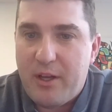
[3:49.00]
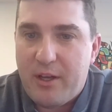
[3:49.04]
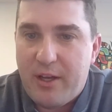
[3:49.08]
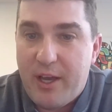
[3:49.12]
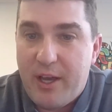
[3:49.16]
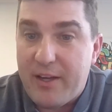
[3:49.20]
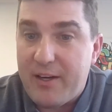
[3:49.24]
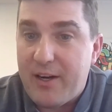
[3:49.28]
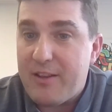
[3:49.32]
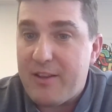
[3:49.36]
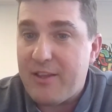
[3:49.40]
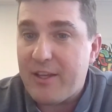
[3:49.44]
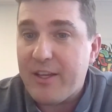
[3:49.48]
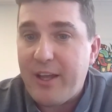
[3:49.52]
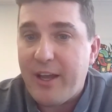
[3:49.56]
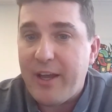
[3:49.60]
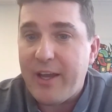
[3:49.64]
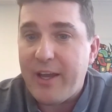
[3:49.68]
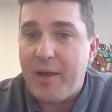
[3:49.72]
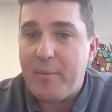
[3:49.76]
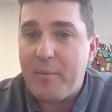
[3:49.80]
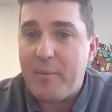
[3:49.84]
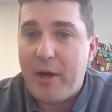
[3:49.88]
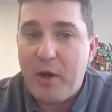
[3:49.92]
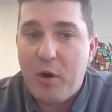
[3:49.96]
Uh, and I think I
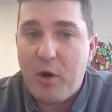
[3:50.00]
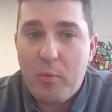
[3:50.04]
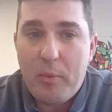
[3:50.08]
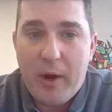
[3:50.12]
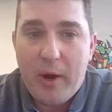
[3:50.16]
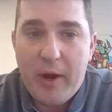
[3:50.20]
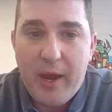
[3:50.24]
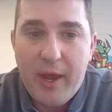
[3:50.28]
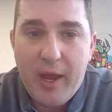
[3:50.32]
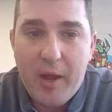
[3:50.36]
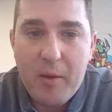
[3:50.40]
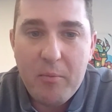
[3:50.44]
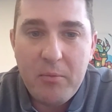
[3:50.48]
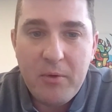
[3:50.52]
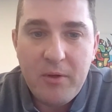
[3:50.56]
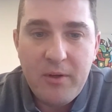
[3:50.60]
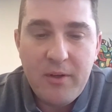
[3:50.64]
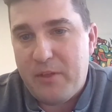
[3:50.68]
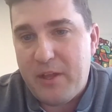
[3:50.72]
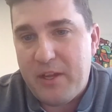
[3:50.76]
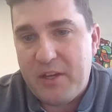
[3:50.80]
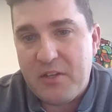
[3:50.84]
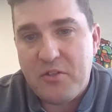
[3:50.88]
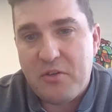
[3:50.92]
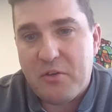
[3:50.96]
am. I hope I am.
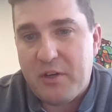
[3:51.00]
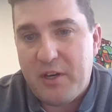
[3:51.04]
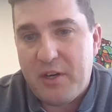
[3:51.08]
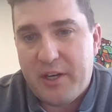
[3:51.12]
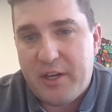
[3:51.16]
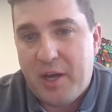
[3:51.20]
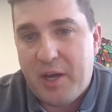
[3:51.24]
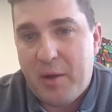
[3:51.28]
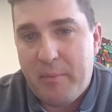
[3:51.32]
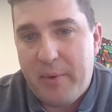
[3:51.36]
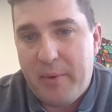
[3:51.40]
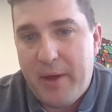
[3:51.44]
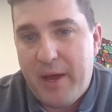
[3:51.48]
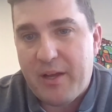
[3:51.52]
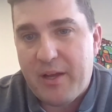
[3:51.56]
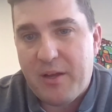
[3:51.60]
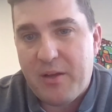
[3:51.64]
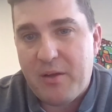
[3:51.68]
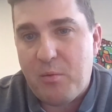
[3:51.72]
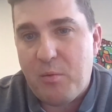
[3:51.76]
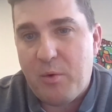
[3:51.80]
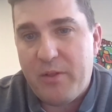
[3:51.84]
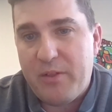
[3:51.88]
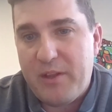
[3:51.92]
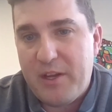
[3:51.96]
Things are going to come back
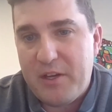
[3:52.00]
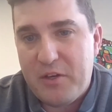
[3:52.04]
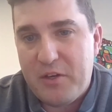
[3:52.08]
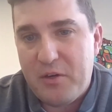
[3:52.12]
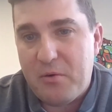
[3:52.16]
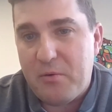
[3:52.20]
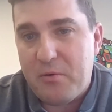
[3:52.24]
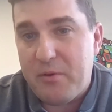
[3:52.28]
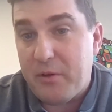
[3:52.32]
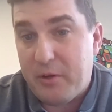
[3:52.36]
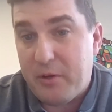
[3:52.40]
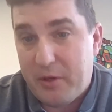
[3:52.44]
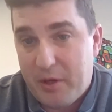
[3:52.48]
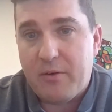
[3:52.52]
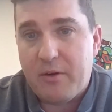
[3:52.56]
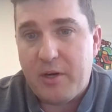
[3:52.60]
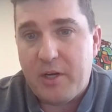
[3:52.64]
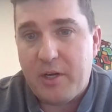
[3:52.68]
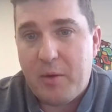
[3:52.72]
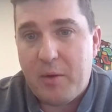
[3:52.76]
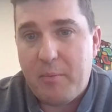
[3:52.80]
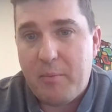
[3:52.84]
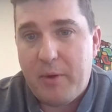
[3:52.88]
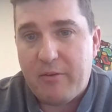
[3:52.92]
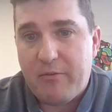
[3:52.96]
when they do, they're, they're going to
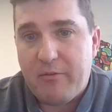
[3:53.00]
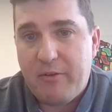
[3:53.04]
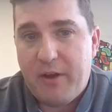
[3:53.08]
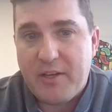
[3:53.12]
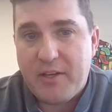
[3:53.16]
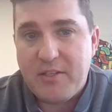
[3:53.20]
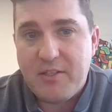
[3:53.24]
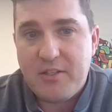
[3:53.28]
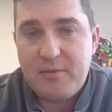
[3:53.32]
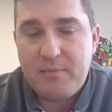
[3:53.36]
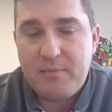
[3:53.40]
come back fast.